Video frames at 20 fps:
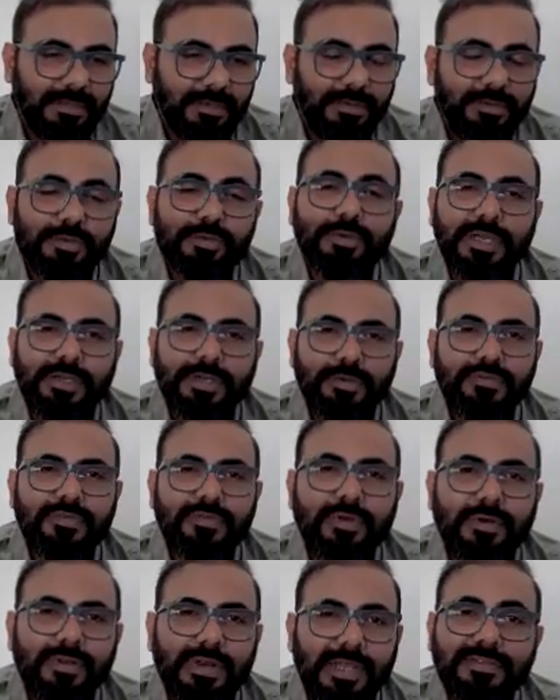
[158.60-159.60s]
you get to
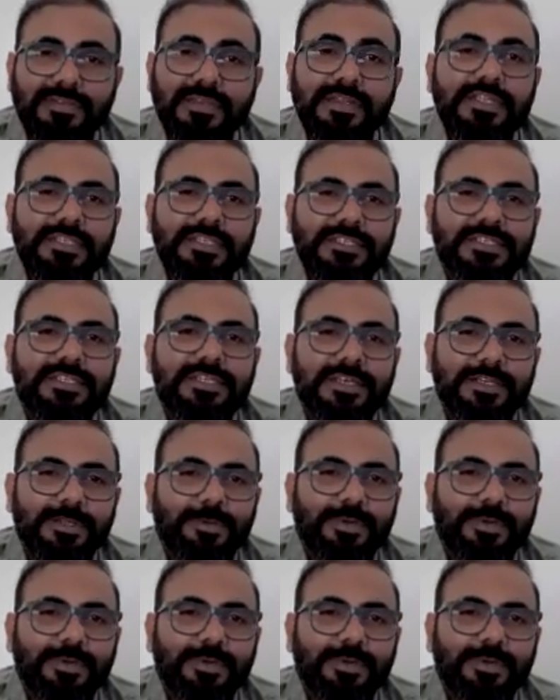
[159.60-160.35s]
solve as an engineer,